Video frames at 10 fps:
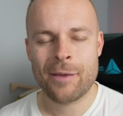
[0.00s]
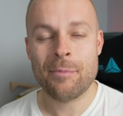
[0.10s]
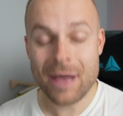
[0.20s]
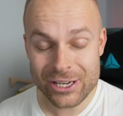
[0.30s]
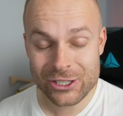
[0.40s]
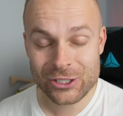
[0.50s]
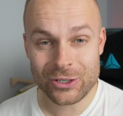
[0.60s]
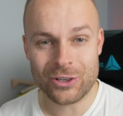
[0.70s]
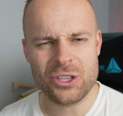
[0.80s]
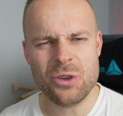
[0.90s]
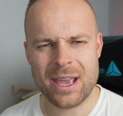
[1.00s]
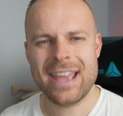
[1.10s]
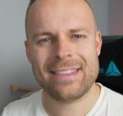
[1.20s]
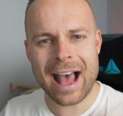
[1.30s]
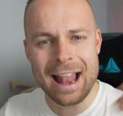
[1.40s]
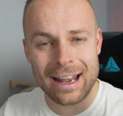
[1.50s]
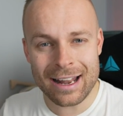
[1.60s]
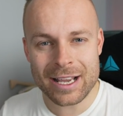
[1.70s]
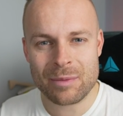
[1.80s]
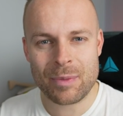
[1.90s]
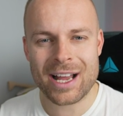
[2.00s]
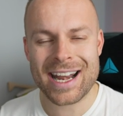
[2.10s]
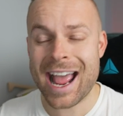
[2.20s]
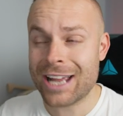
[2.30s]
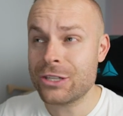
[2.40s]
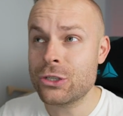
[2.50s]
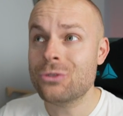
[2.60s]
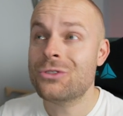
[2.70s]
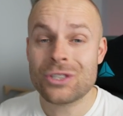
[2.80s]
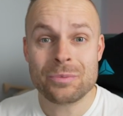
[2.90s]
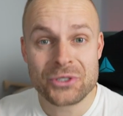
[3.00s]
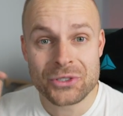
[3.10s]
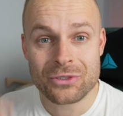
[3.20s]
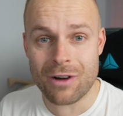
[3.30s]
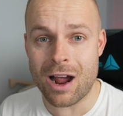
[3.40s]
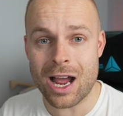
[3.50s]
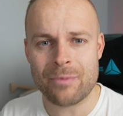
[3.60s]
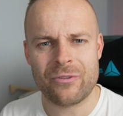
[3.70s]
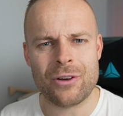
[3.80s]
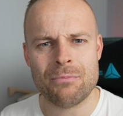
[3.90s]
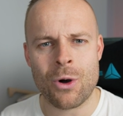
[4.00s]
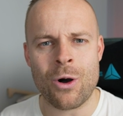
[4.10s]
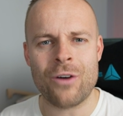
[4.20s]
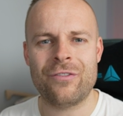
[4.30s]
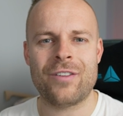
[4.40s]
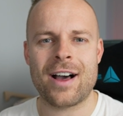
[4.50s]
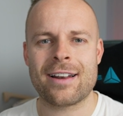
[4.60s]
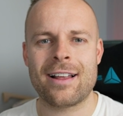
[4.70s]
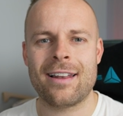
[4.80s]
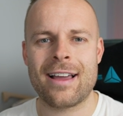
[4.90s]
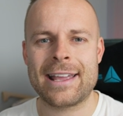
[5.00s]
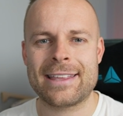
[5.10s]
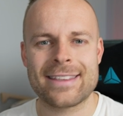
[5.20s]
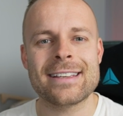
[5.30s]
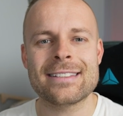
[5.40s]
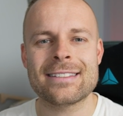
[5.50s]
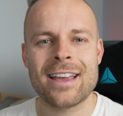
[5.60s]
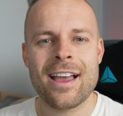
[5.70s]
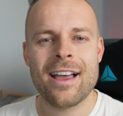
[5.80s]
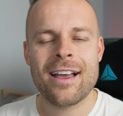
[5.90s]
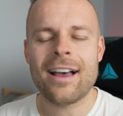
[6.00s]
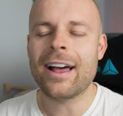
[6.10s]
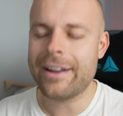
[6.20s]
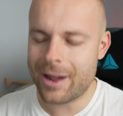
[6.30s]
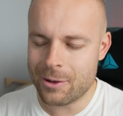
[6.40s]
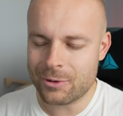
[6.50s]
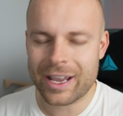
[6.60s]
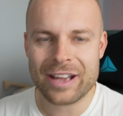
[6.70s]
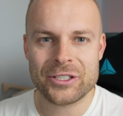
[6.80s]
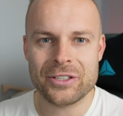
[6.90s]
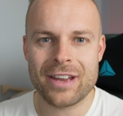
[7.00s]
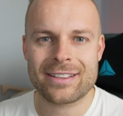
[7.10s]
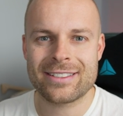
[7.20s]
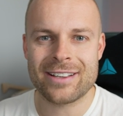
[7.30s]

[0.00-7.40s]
Make sure you hit that like button and you subscribe for more fun like this. And I will catch you next